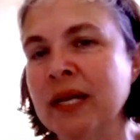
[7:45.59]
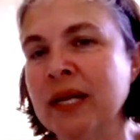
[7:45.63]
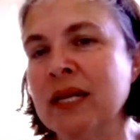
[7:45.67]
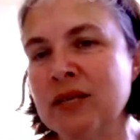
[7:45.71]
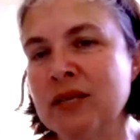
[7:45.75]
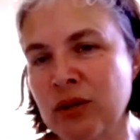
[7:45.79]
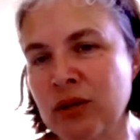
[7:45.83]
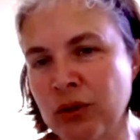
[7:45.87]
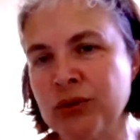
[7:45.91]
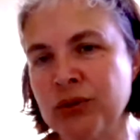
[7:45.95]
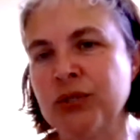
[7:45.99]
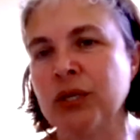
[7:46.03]
that
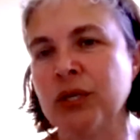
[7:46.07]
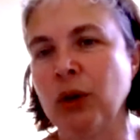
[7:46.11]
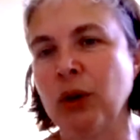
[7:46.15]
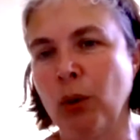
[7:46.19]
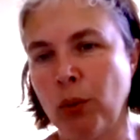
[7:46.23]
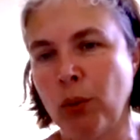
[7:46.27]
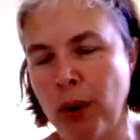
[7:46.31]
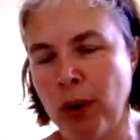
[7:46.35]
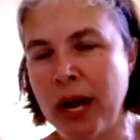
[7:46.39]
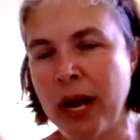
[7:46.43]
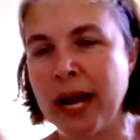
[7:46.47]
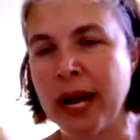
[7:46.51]
he's going to
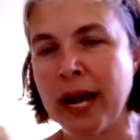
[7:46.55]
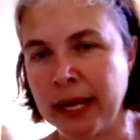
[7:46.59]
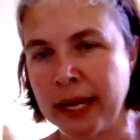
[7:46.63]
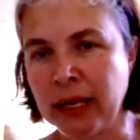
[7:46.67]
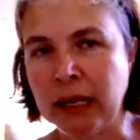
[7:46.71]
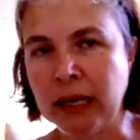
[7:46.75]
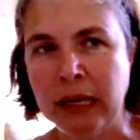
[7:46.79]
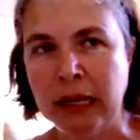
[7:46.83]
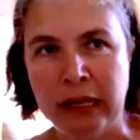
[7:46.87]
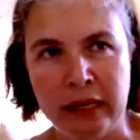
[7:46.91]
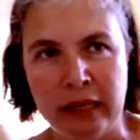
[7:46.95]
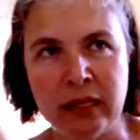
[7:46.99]
go
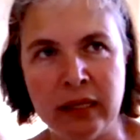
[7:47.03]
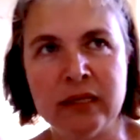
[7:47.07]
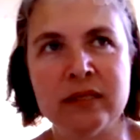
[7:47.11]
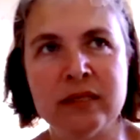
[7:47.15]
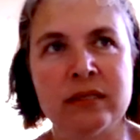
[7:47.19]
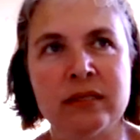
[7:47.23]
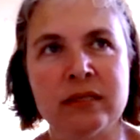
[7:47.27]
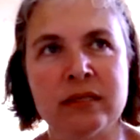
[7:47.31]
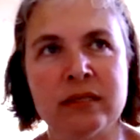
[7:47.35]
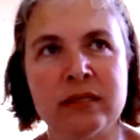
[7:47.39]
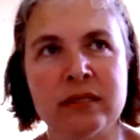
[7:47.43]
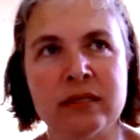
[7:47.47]
away
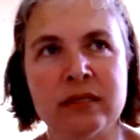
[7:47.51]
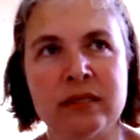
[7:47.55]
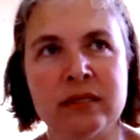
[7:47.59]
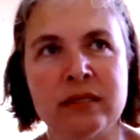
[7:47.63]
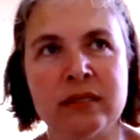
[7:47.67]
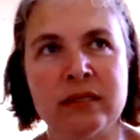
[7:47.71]
is